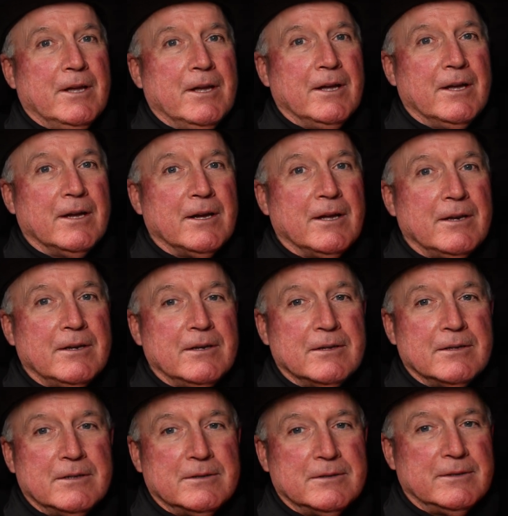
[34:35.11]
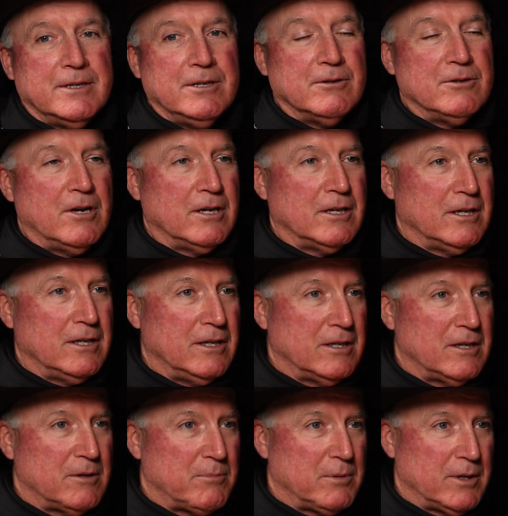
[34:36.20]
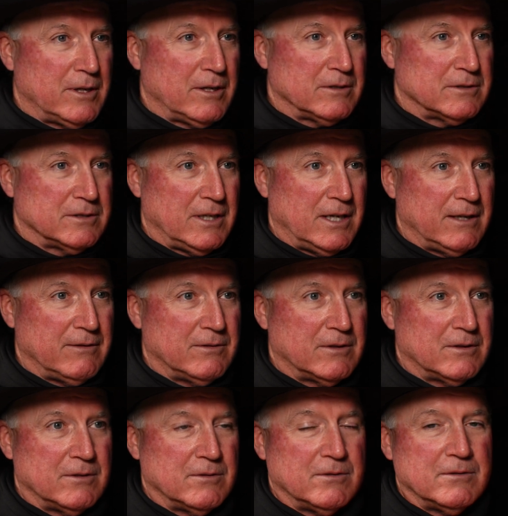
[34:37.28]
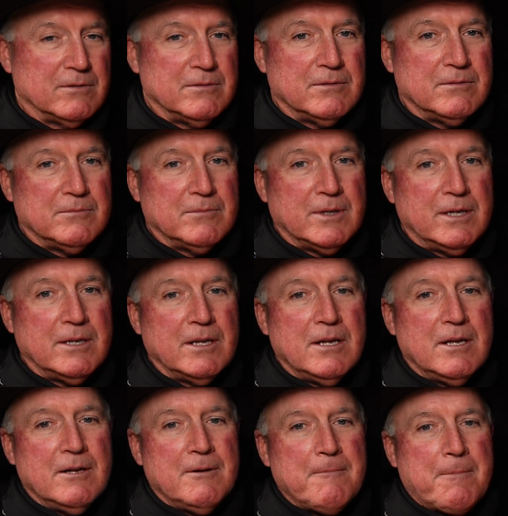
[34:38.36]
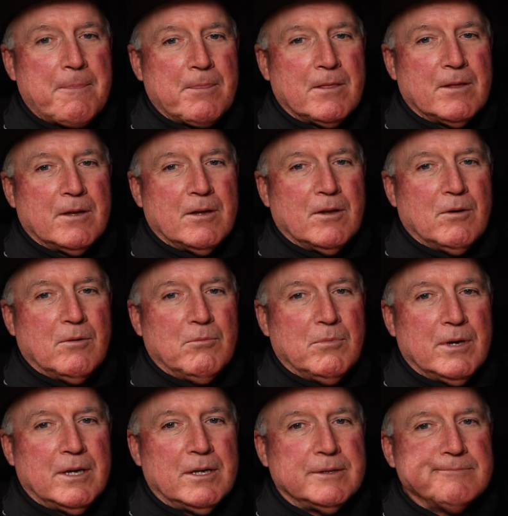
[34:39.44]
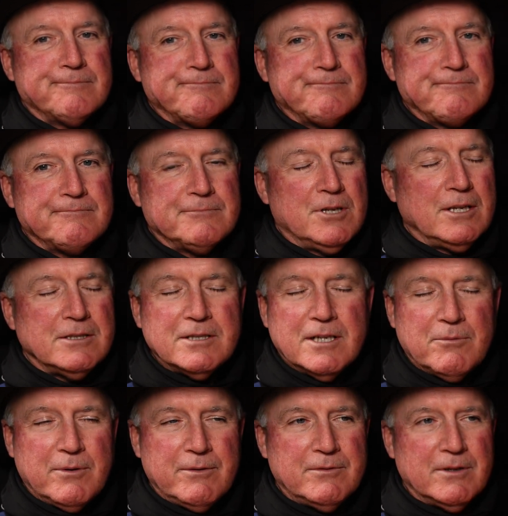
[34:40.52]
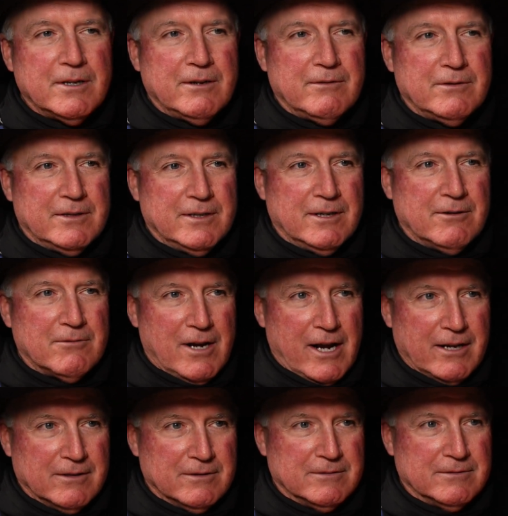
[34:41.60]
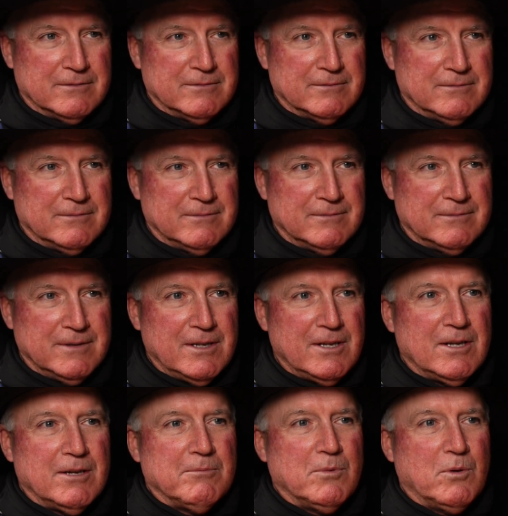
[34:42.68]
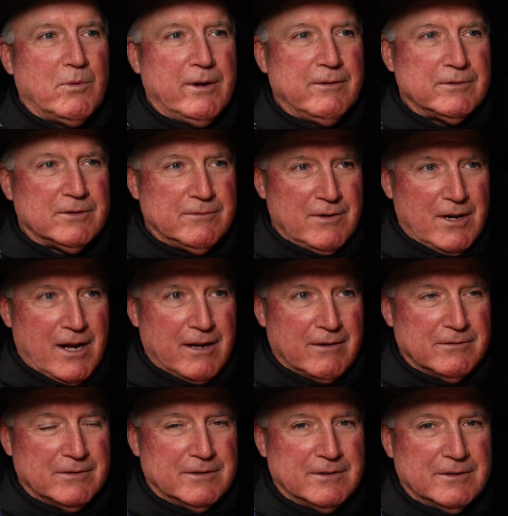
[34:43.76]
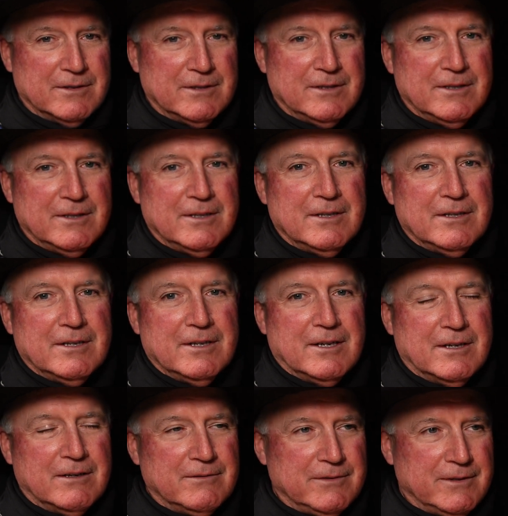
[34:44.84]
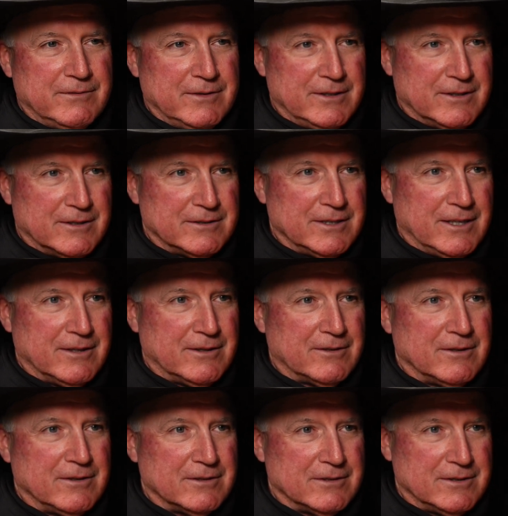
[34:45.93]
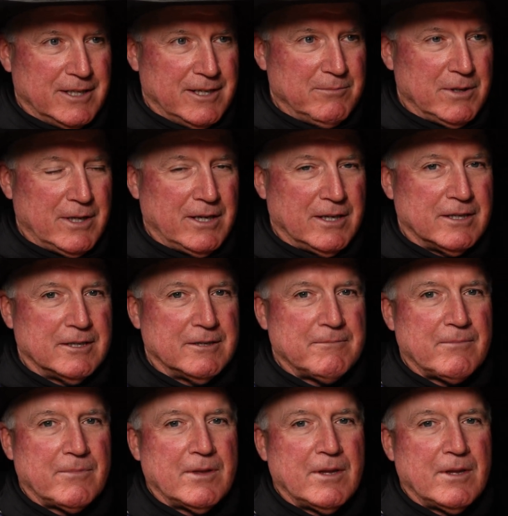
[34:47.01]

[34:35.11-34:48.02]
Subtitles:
And, not to get into the political side of it or what, but not saying we've done everything right. But we've survived 150 years out there on the same land.